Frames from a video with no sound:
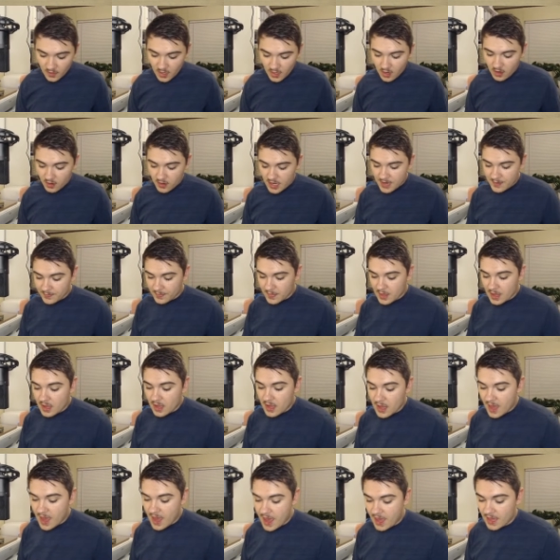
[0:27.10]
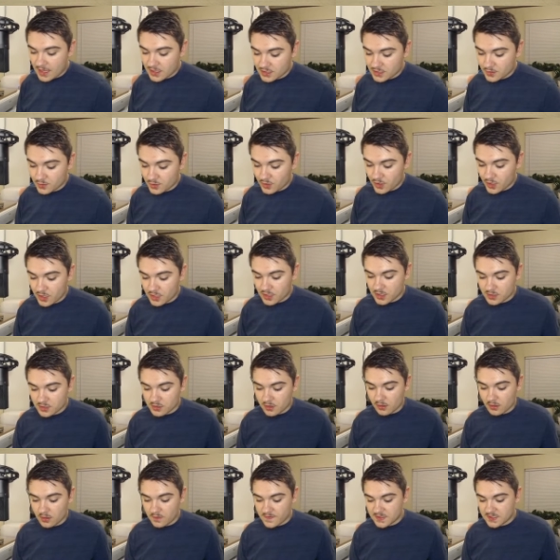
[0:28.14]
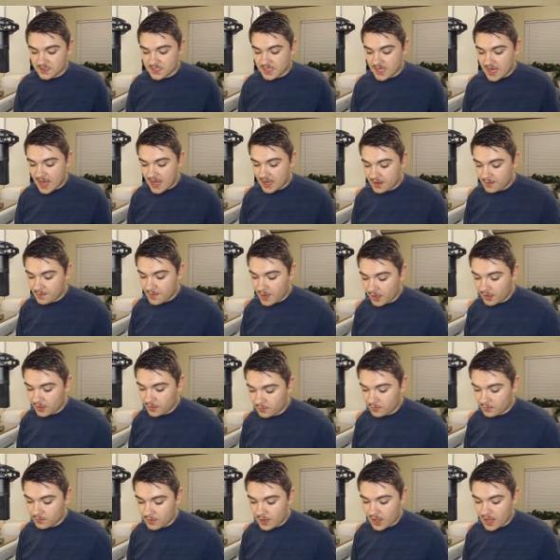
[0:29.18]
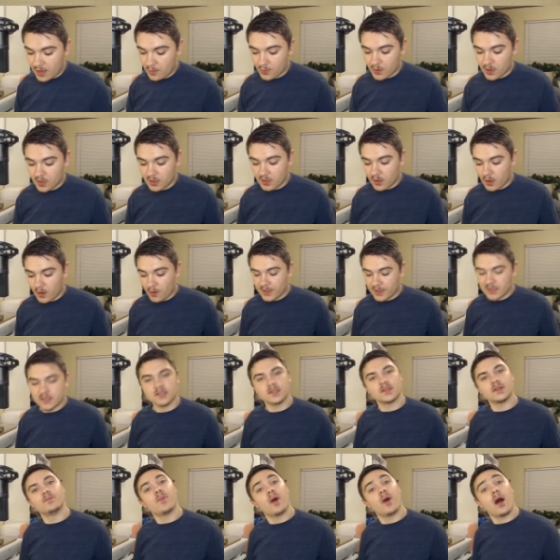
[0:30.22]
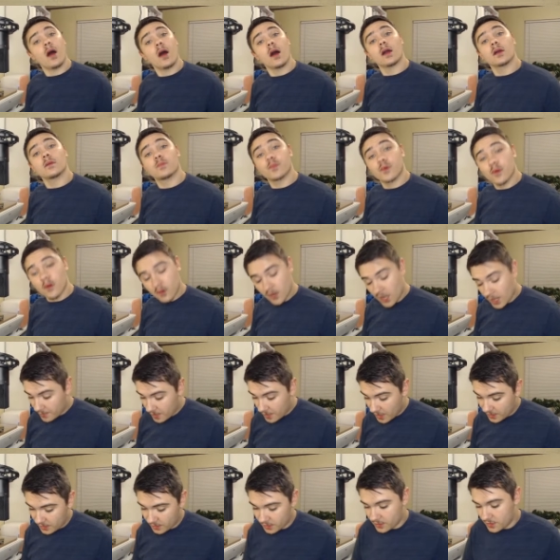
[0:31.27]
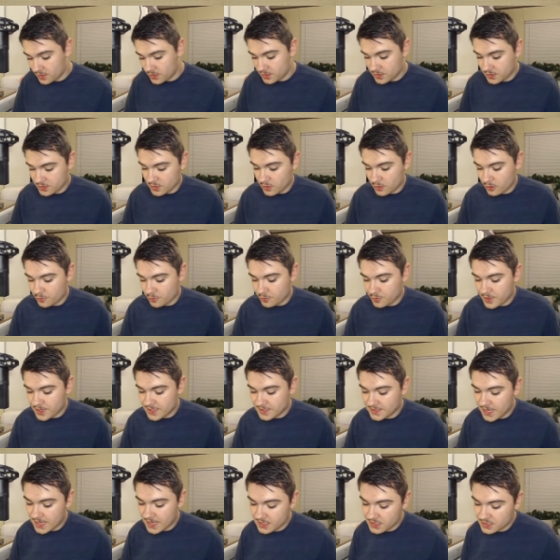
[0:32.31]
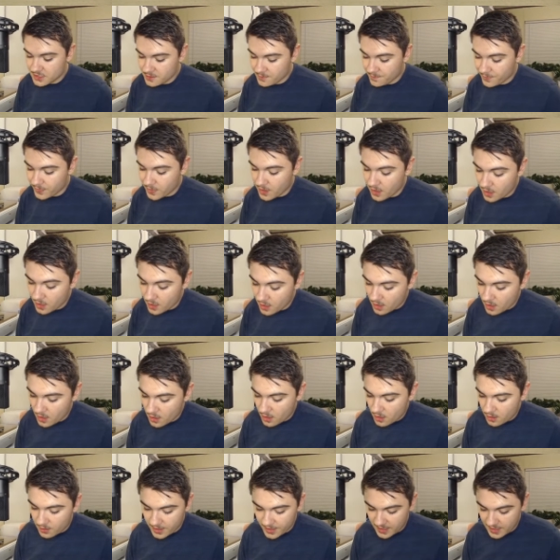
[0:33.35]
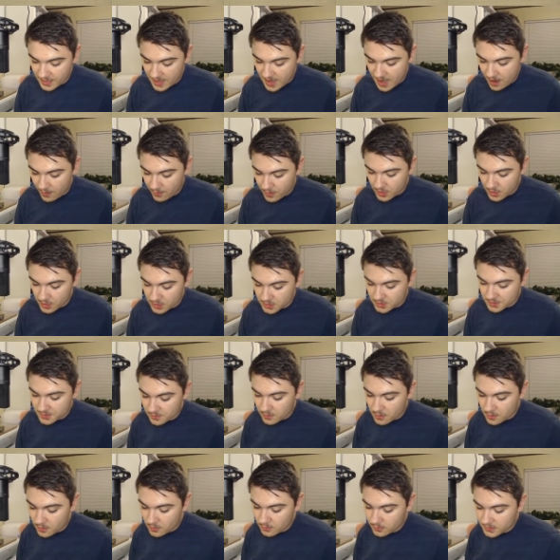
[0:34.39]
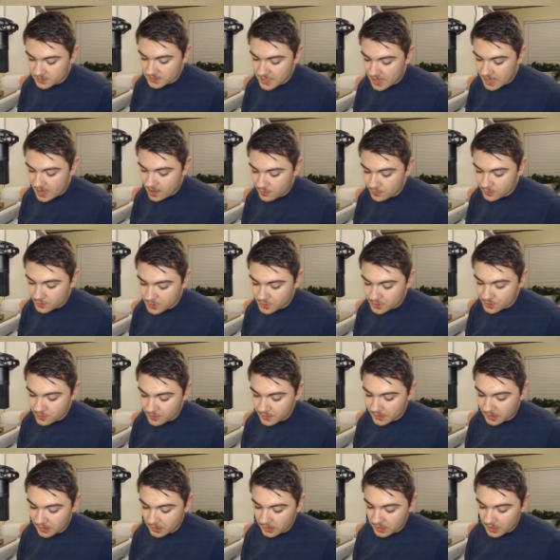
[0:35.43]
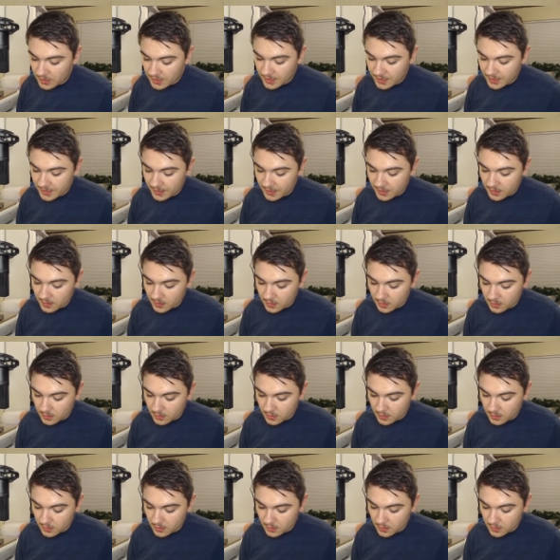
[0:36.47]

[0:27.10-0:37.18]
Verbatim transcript: All right. And you're going to scroll over to the edit menu and we're going to go into the Pong program editor. So press enter. All right, now we're going to scroll down to the line